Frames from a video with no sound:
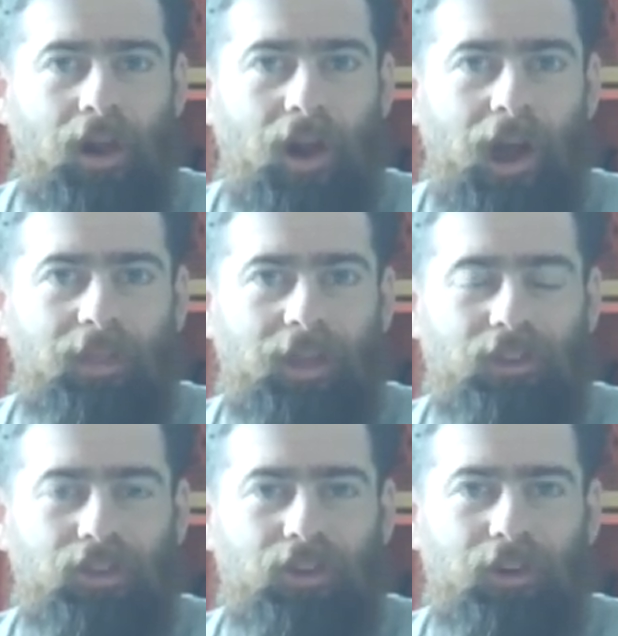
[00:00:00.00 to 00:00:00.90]
And then
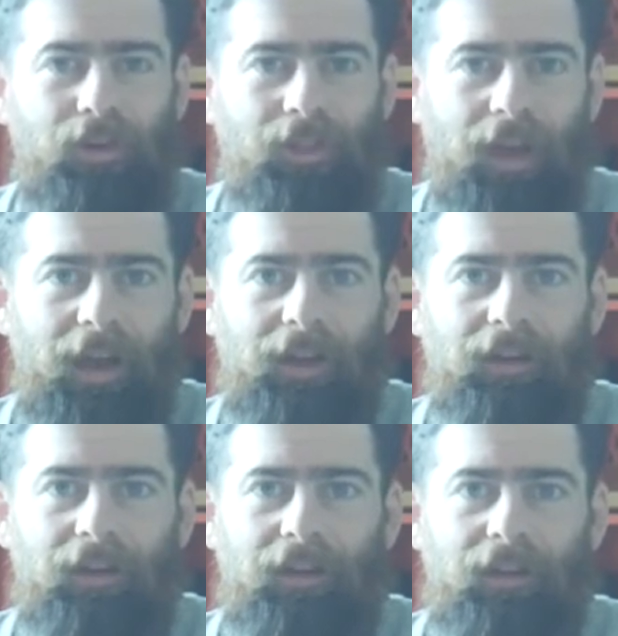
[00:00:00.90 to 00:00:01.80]
stew in that
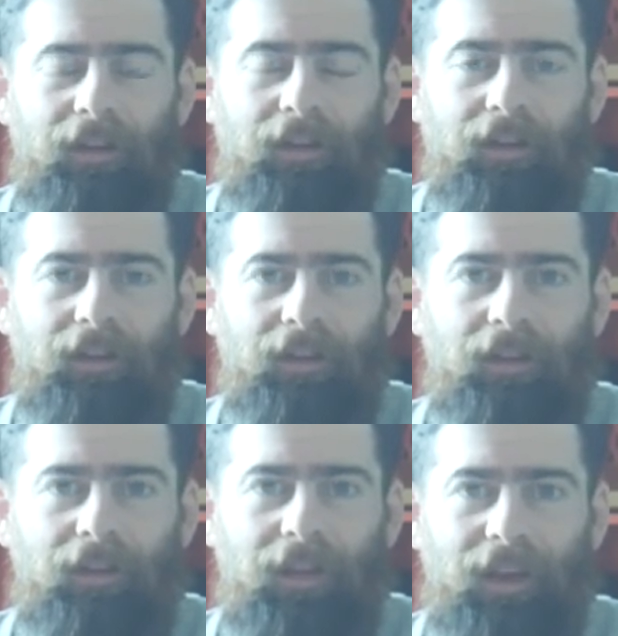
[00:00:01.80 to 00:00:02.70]

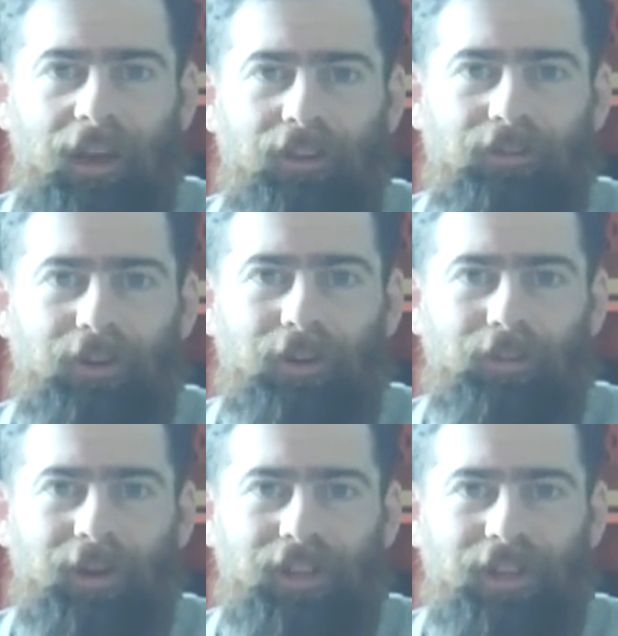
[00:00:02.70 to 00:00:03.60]
like I wrote it
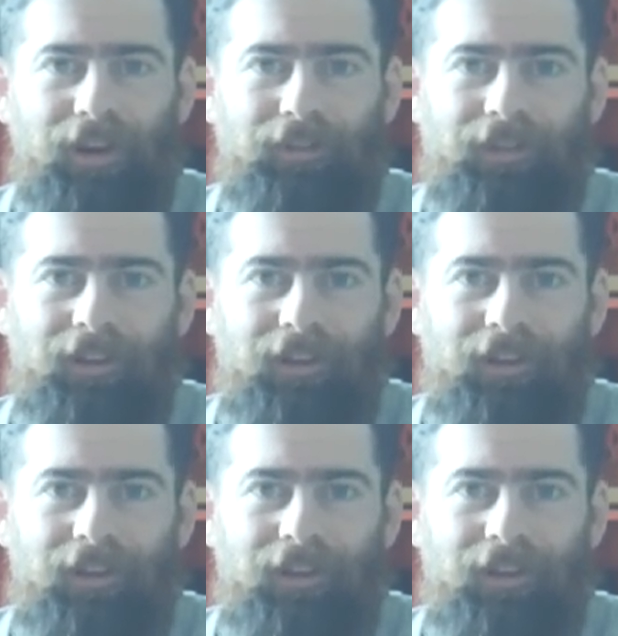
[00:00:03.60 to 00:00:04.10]
myself.